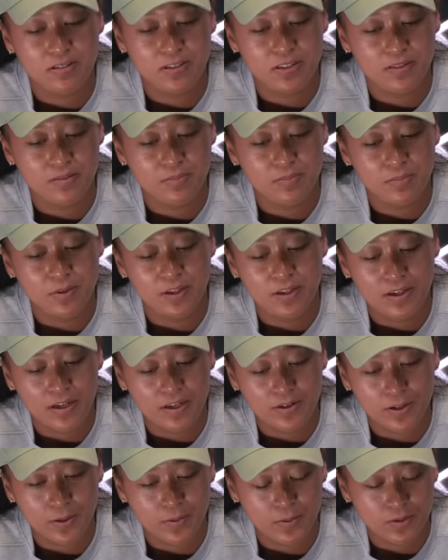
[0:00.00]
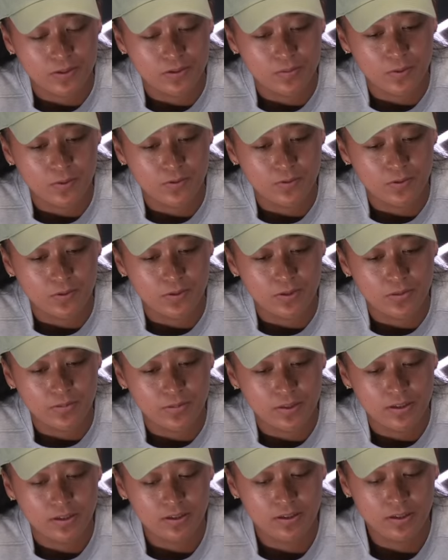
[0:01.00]
like, be how I was before,
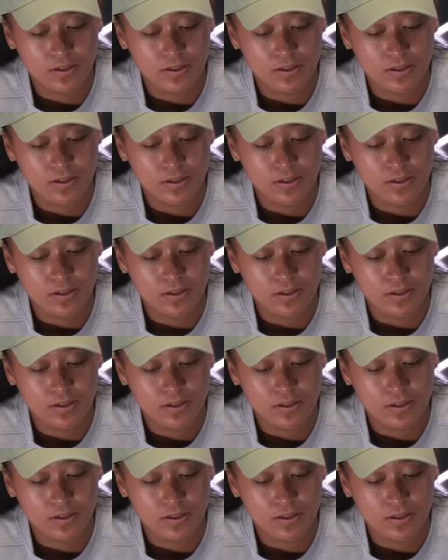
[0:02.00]
but